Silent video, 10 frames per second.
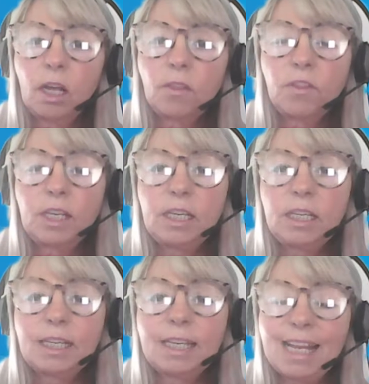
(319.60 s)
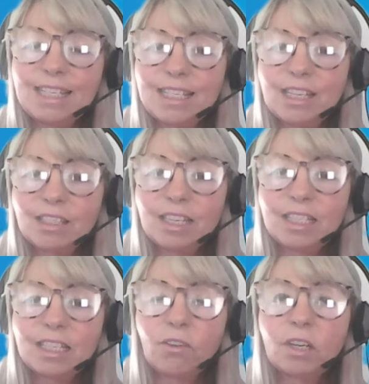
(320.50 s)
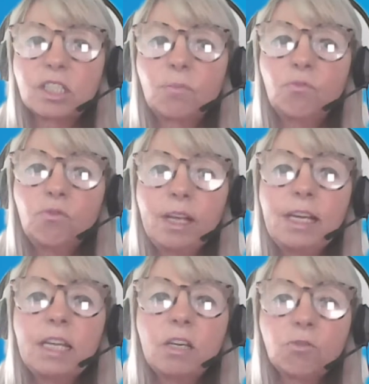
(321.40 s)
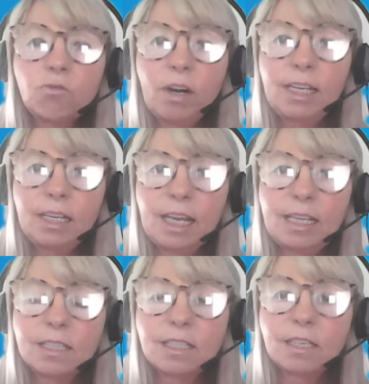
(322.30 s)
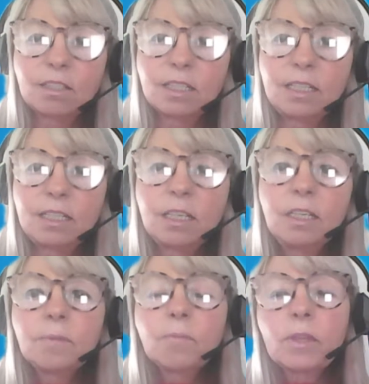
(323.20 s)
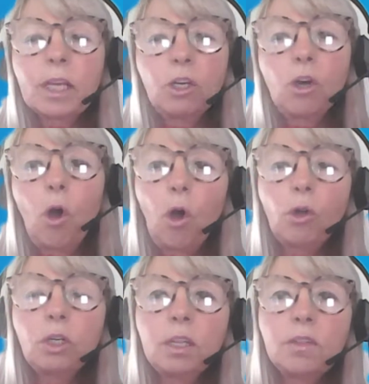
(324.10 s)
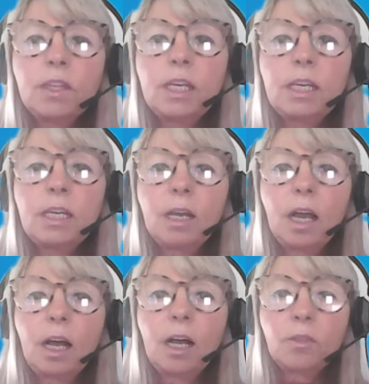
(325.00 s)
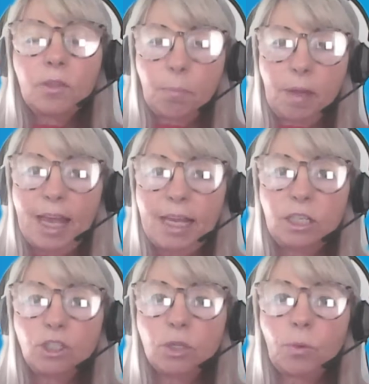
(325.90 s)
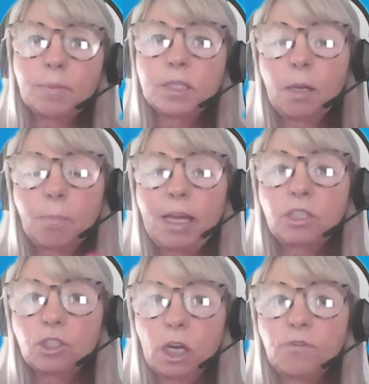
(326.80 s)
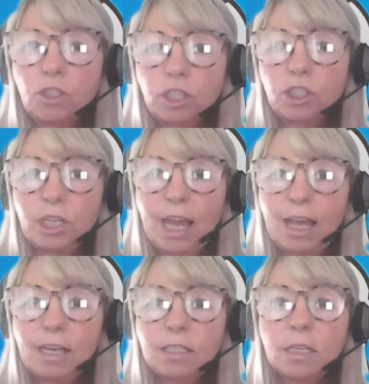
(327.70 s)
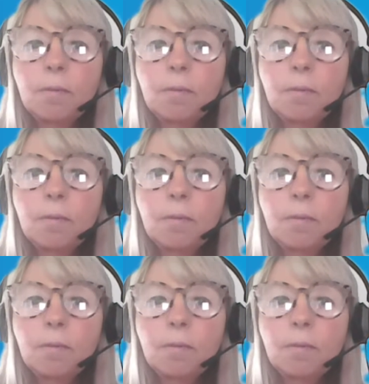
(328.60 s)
the case studies. There are some really great case studies. And on the page, the website page that I've just shared,